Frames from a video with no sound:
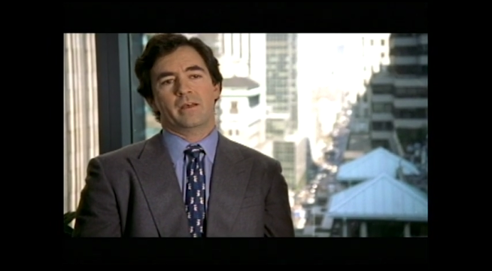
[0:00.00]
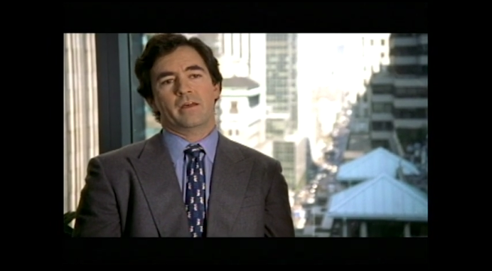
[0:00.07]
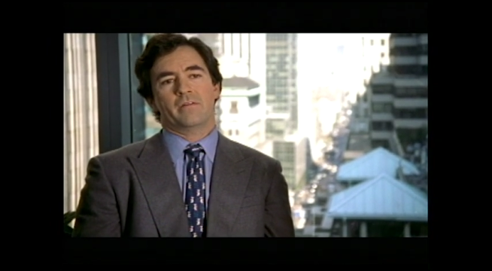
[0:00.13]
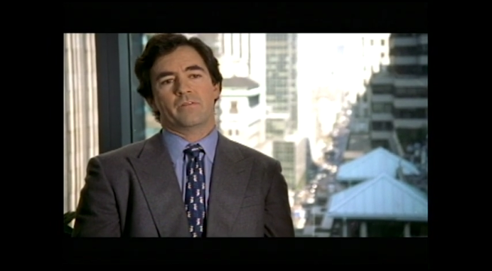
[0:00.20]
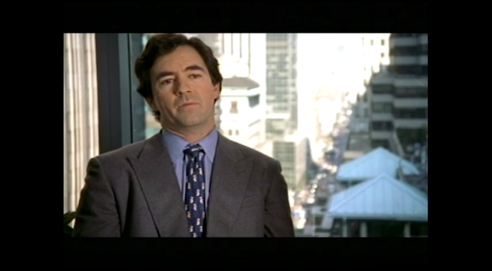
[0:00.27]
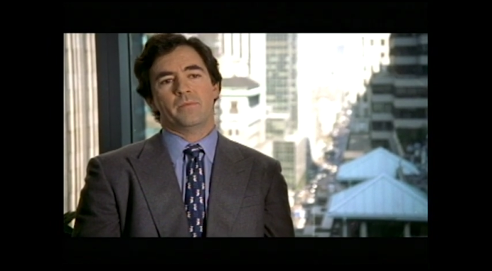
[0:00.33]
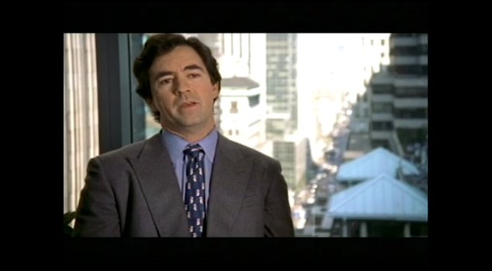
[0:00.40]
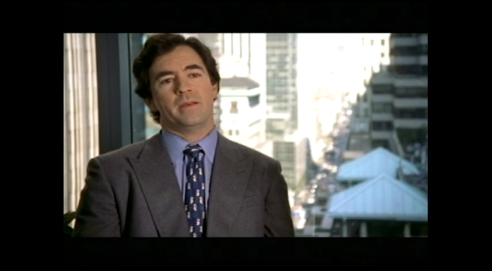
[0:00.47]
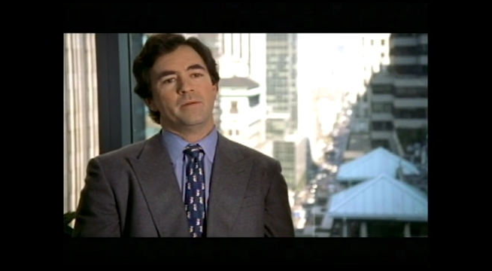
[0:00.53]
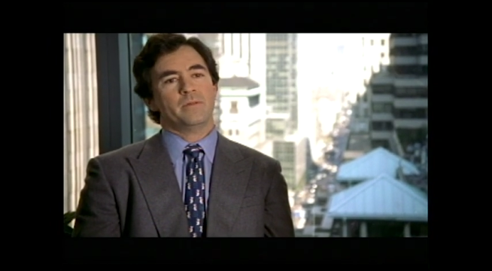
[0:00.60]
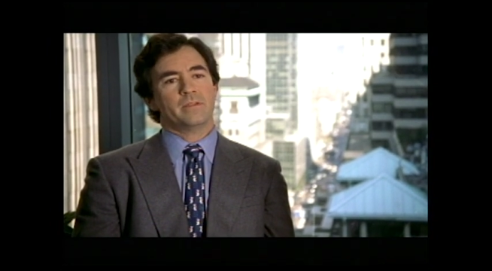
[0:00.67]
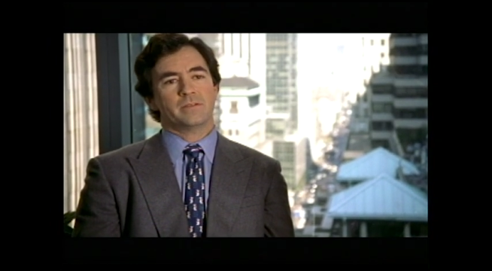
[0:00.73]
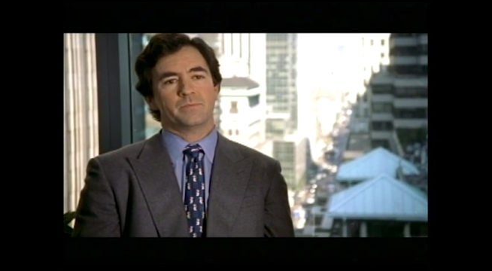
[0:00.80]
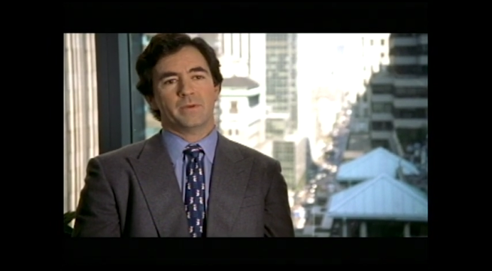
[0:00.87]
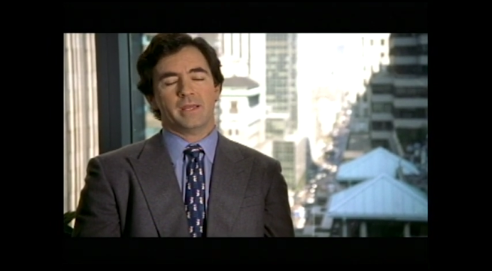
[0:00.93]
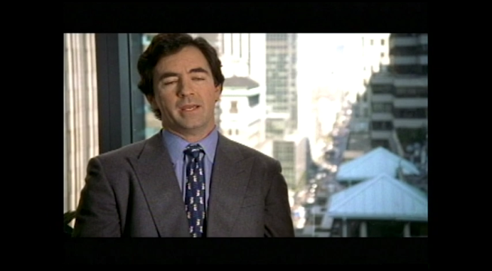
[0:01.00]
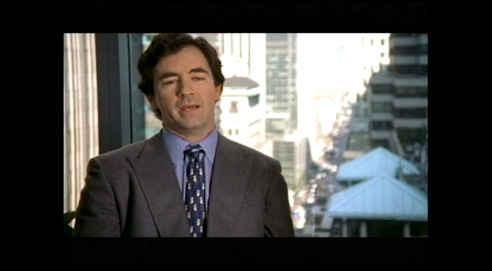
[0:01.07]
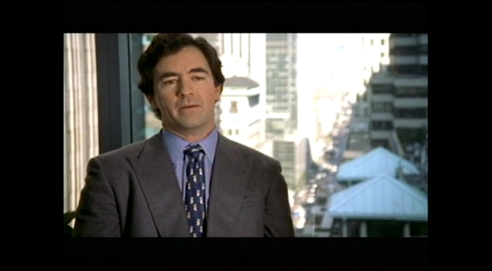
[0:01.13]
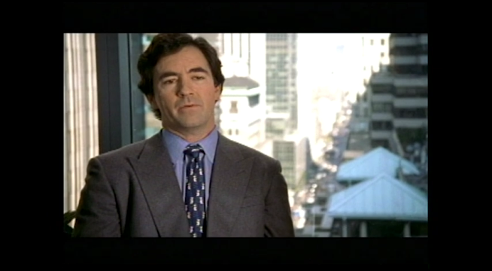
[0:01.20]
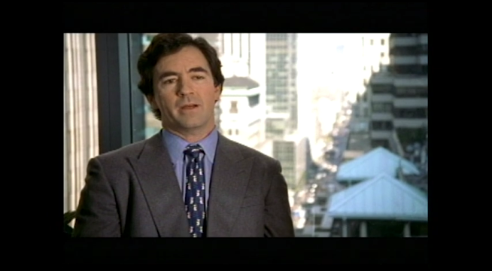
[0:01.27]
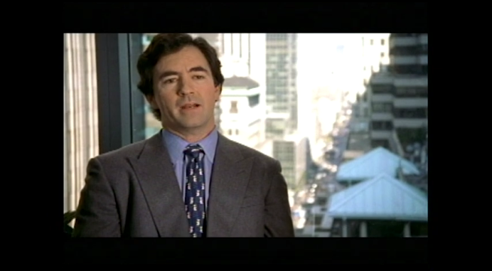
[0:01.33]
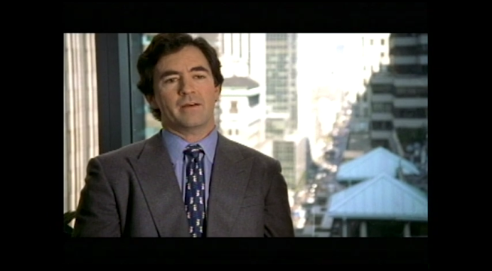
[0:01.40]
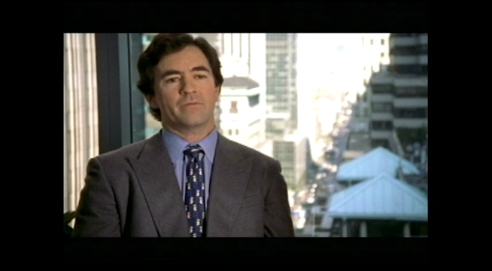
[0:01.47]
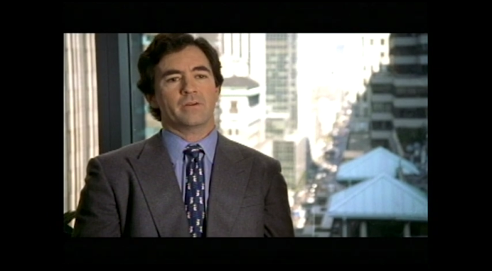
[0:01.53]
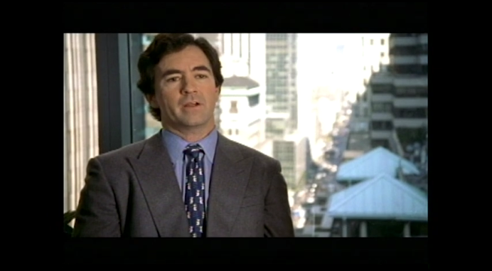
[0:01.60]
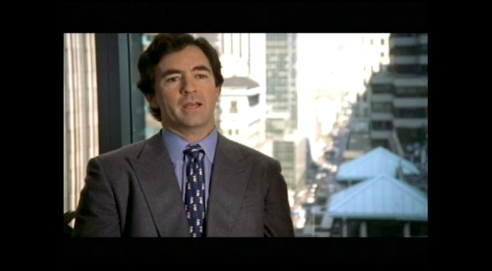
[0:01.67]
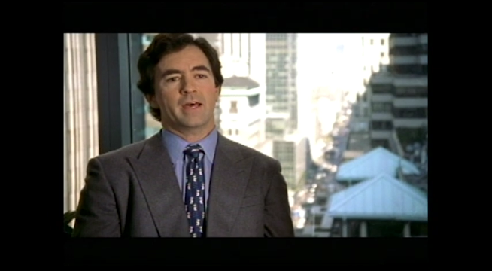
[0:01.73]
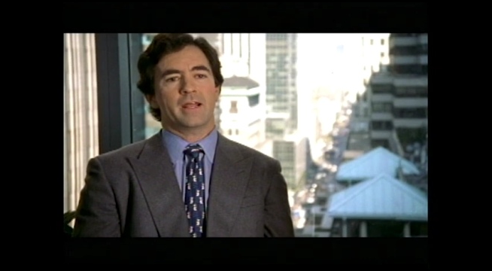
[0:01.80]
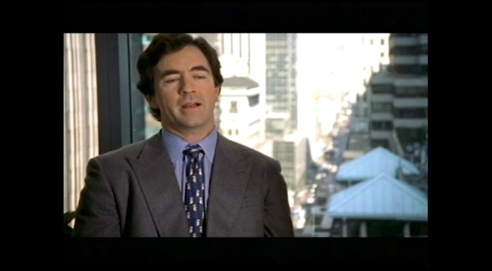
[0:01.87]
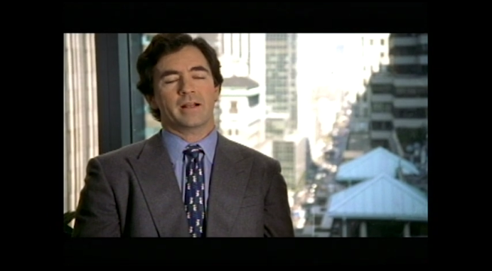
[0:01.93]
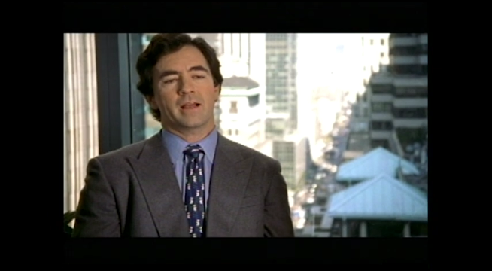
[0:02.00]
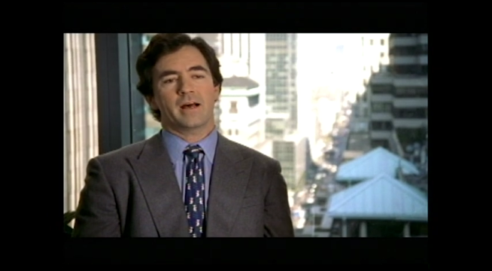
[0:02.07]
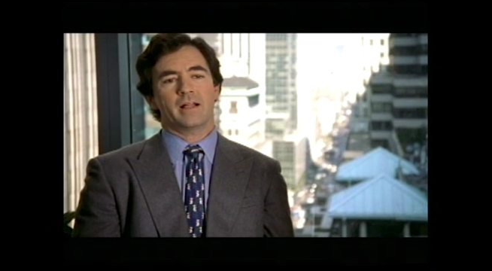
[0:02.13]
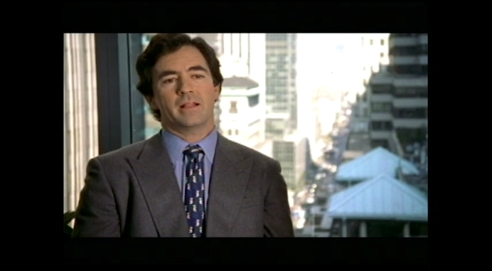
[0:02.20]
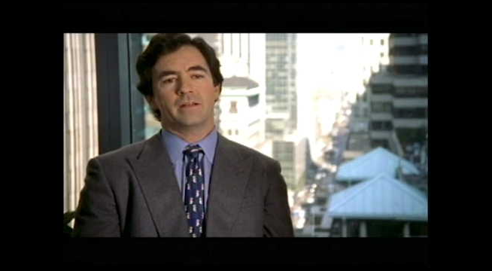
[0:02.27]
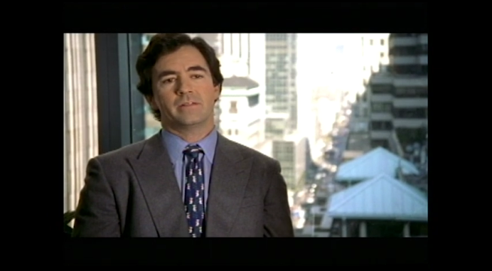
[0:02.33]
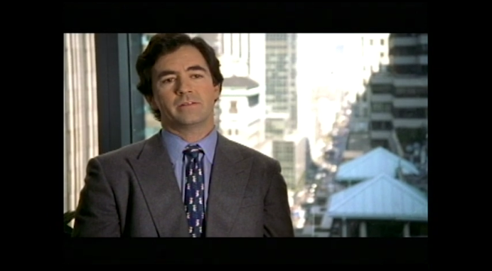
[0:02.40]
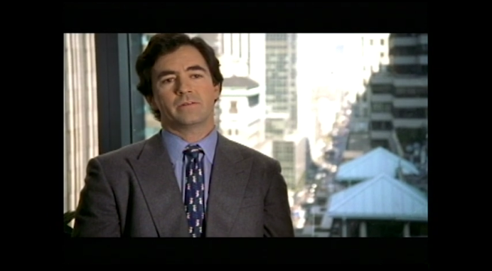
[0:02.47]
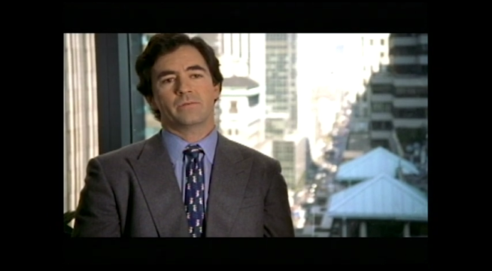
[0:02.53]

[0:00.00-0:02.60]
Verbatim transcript: For me, this began right after I got out of college